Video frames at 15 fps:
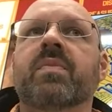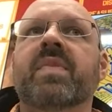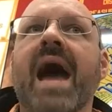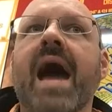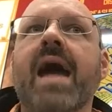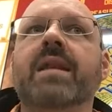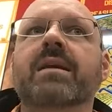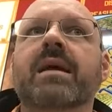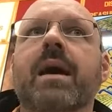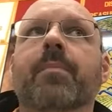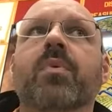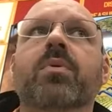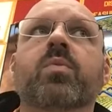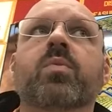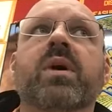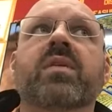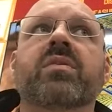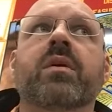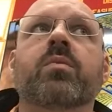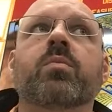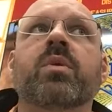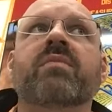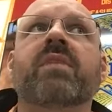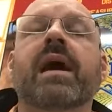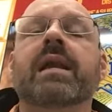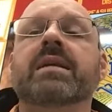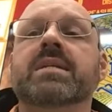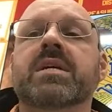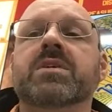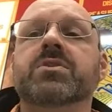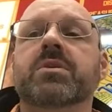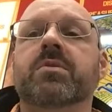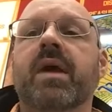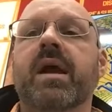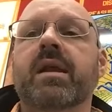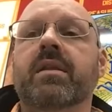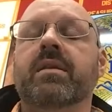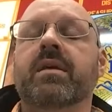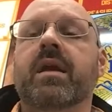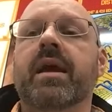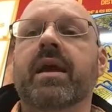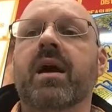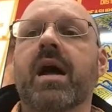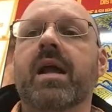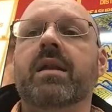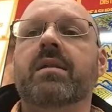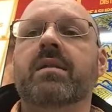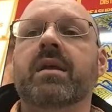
that, coupled with a revitalization grant that I got